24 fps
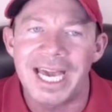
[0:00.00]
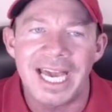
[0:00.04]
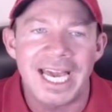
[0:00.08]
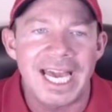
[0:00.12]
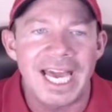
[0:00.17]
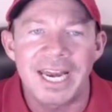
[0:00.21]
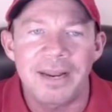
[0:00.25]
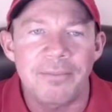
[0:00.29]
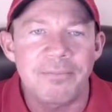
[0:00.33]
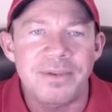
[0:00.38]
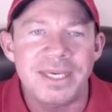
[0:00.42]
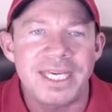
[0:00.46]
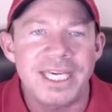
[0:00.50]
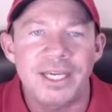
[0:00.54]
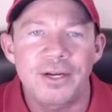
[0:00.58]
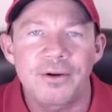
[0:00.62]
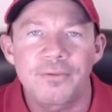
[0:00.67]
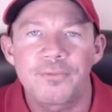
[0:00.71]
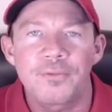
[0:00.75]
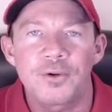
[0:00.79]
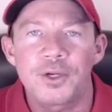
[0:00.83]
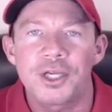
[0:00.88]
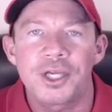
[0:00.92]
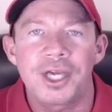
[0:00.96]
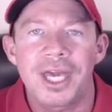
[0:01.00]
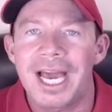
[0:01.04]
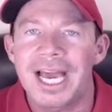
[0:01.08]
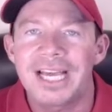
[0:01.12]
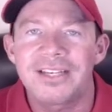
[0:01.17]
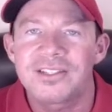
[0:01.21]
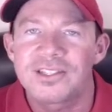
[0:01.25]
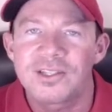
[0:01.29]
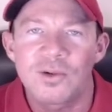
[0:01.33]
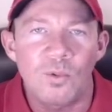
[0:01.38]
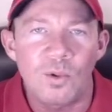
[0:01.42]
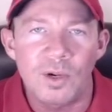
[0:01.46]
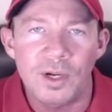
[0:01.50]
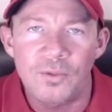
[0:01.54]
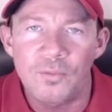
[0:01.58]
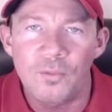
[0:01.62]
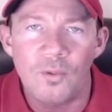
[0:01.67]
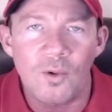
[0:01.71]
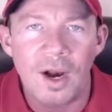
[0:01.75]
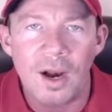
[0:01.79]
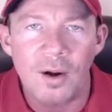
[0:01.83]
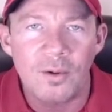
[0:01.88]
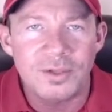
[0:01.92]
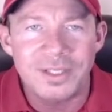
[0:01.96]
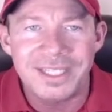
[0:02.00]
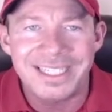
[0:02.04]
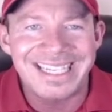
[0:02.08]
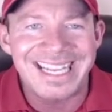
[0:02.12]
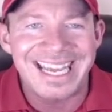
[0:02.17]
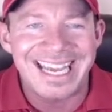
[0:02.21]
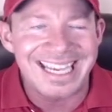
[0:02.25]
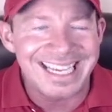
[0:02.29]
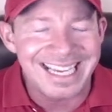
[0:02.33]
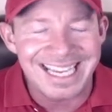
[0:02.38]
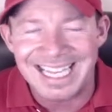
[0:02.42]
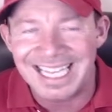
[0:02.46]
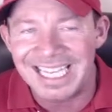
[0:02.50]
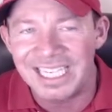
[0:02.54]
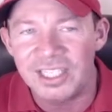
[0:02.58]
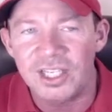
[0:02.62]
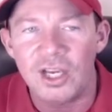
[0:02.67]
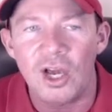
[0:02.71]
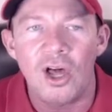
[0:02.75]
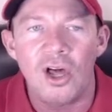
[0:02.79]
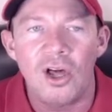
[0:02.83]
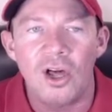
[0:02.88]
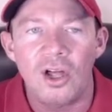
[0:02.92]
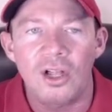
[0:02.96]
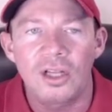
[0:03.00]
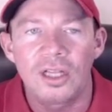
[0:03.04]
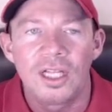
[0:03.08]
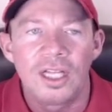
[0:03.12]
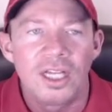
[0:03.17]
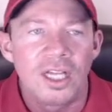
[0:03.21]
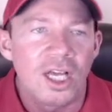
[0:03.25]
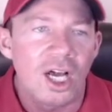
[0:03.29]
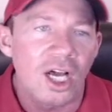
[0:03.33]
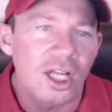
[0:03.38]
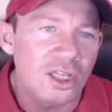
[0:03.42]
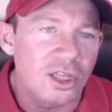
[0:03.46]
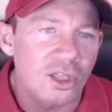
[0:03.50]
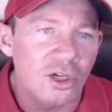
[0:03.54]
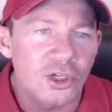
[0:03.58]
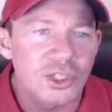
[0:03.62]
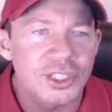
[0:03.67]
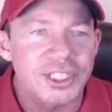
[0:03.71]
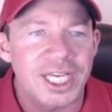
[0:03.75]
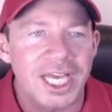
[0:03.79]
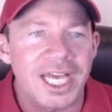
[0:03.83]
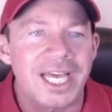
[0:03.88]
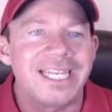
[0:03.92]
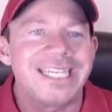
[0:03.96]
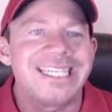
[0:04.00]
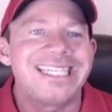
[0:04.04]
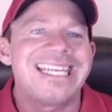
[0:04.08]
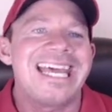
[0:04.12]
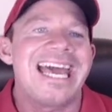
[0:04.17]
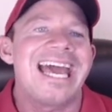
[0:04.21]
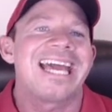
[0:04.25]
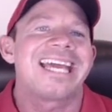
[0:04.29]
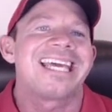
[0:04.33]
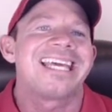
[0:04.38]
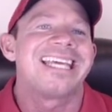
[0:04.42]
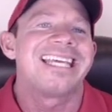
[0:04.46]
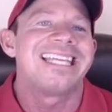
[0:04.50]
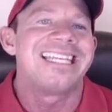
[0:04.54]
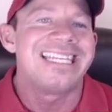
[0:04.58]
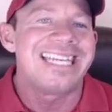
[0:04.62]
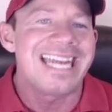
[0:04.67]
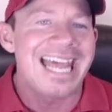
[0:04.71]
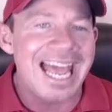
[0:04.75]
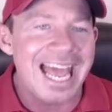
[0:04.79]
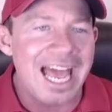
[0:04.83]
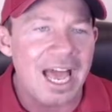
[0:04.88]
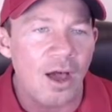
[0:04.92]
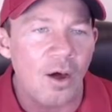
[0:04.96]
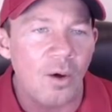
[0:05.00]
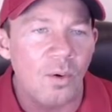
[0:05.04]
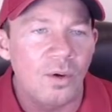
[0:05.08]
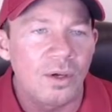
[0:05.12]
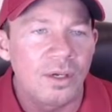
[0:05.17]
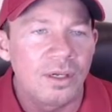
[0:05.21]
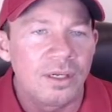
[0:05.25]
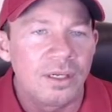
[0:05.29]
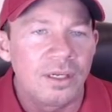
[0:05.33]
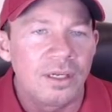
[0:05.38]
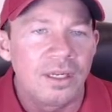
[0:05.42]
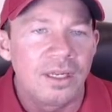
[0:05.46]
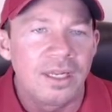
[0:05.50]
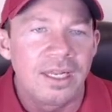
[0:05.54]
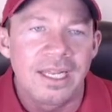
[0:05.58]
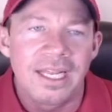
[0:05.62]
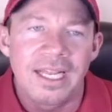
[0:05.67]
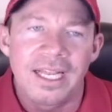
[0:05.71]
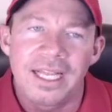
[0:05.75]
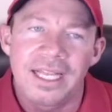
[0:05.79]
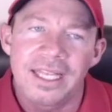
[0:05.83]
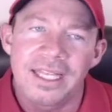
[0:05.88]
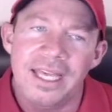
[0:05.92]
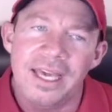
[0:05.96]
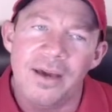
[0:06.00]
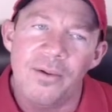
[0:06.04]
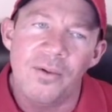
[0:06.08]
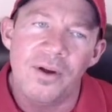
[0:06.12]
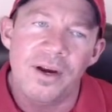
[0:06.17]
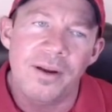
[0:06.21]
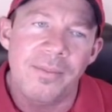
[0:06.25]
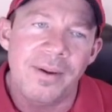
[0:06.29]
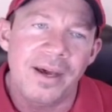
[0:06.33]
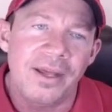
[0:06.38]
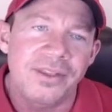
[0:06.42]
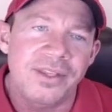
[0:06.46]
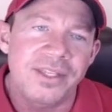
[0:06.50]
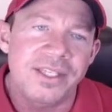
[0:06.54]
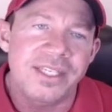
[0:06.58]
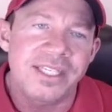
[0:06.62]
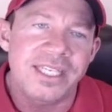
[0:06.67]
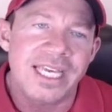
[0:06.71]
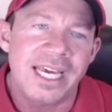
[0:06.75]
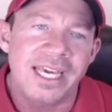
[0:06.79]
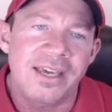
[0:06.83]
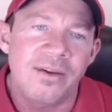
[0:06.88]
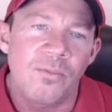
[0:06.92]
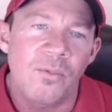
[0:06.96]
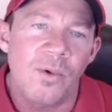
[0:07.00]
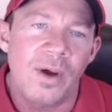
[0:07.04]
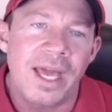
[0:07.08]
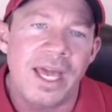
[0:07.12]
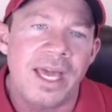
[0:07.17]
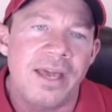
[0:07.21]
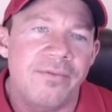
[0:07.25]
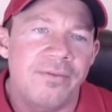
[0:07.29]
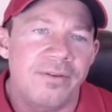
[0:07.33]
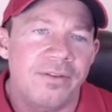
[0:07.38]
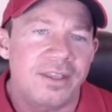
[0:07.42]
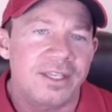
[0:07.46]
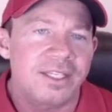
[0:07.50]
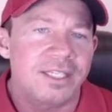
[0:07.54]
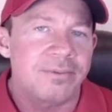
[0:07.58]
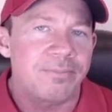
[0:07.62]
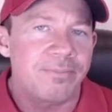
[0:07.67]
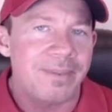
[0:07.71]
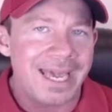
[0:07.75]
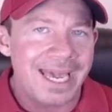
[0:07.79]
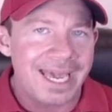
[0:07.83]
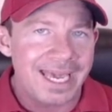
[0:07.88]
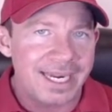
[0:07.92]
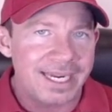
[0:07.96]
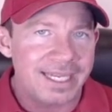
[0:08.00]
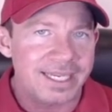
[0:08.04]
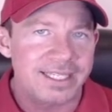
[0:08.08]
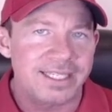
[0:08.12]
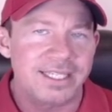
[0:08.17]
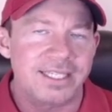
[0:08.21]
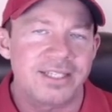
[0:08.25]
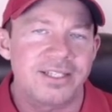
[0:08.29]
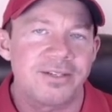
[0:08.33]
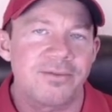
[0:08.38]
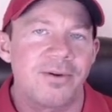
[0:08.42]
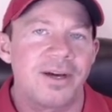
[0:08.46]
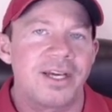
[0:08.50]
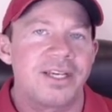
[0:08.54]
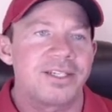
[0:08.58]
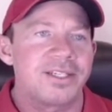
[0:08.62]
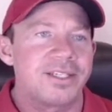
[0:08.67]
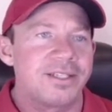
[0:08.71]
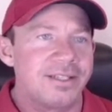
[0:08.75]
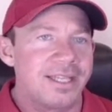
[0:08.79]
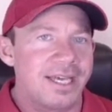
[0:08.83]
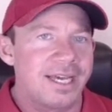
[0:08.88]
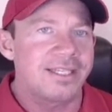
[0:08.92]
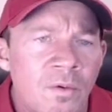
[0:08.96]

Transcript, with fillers: I got to be here for you guys twenty-four hours a day, on call, alerts on deck. Now, yeah, what about this second wave of this panic situation?